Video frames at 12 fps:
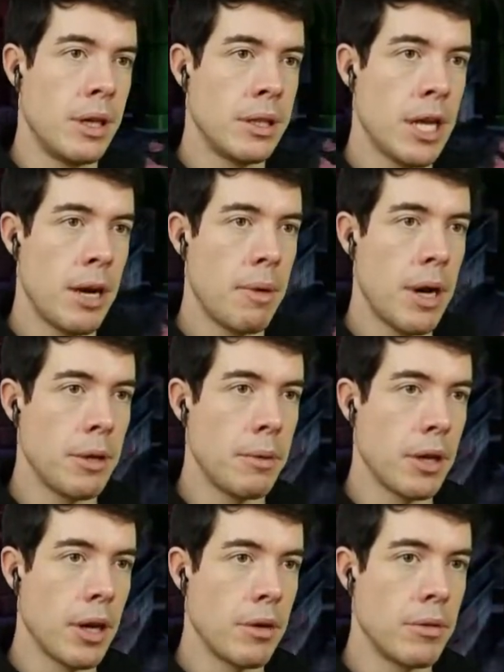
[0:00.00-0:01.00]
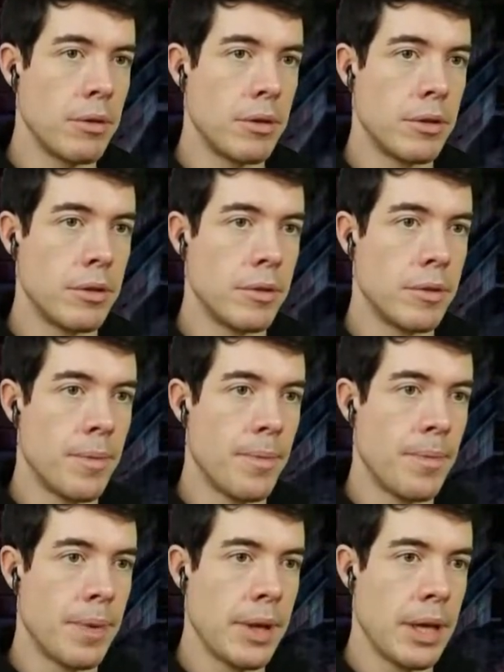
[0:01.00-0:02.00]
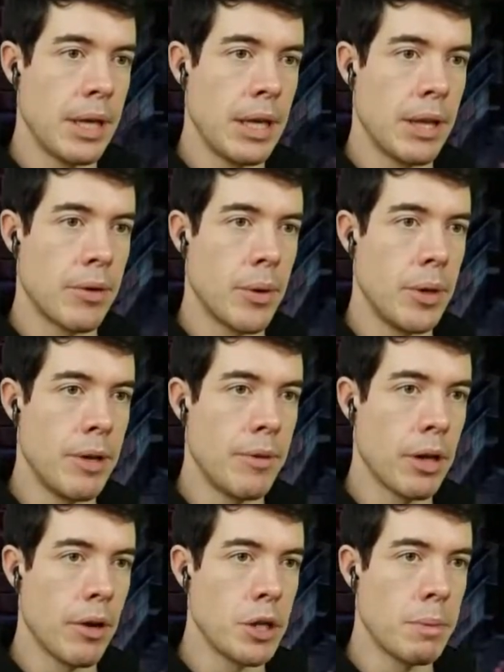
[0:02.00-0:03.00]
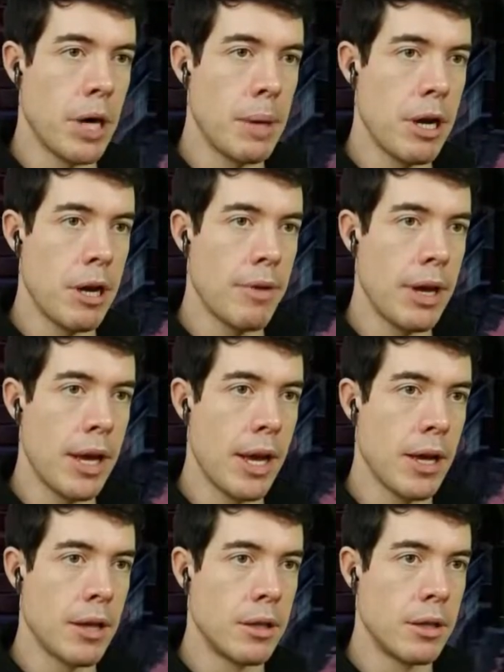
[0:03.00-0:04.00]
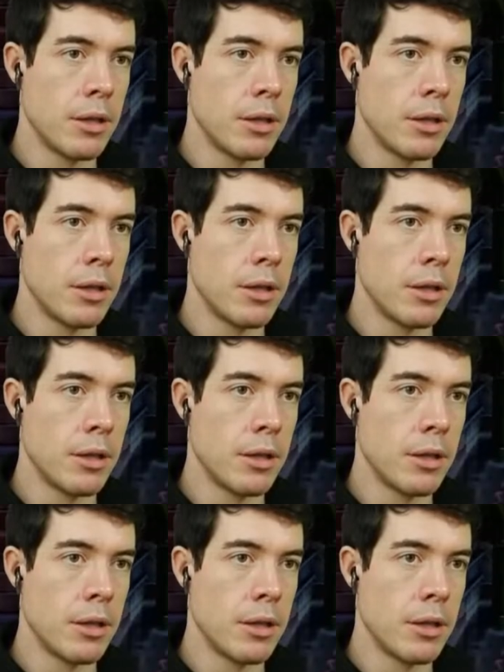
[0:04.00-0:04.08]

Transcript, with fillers: Now where do we go? Through another Googe pipe over here.